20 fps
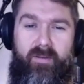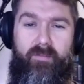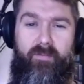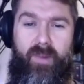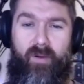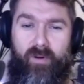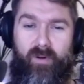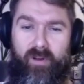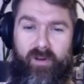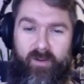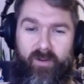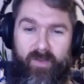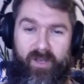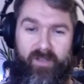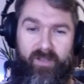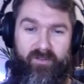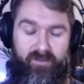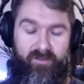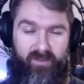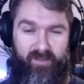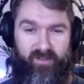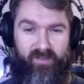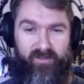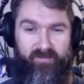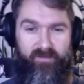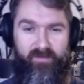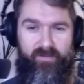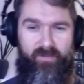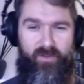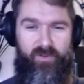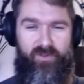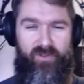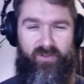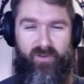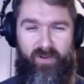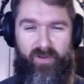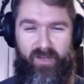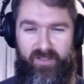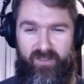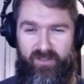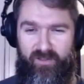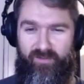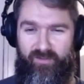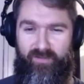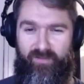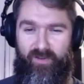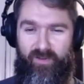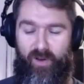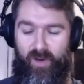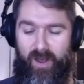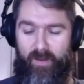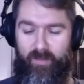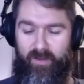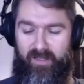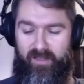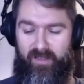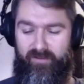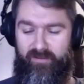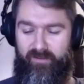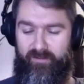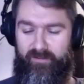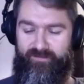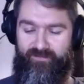Power Automate, also known as Flow, I believe.